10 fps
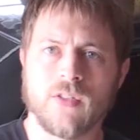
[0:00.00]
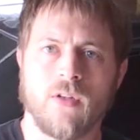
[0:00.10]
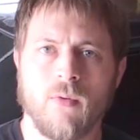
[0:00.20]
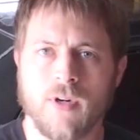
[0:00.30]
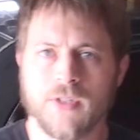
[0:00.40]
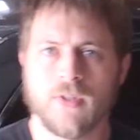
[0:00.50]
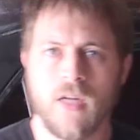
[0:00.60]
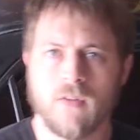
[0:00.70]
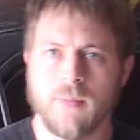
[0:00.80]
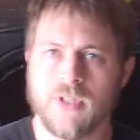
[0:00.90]
so I want to
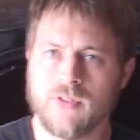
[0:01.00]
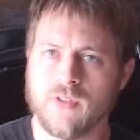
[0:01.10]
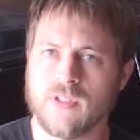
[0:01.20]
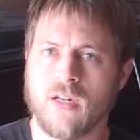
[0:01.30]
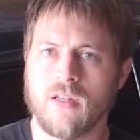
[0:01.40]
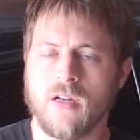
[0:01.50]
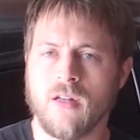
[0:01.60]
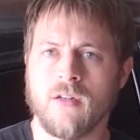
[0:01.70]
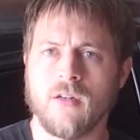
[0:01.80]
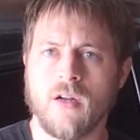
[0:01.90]
drive it, make sure there's not a lot
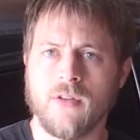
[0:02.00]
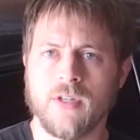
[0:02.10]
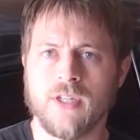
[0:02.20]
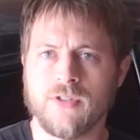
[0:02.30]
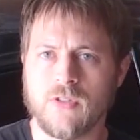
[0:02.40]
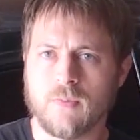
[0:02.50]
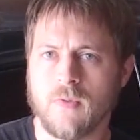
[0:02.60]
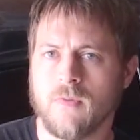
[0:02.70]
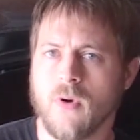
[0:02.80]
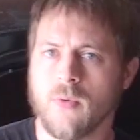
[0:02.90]
of other issues
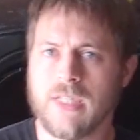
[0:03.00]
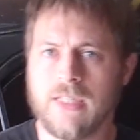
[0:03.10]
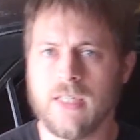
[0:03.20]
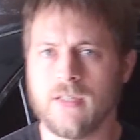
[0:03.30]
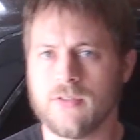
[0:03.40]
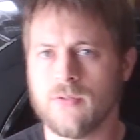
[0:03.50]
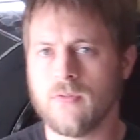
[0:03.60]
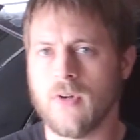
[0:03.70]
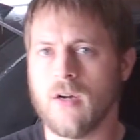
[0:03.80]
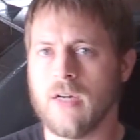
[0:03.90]
before we get too
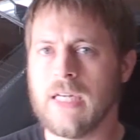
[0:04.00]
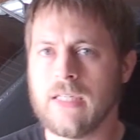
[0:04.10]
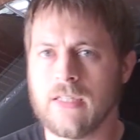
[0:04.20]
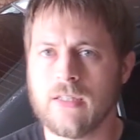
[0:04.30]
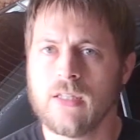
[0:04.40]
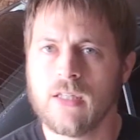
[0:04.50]
far in.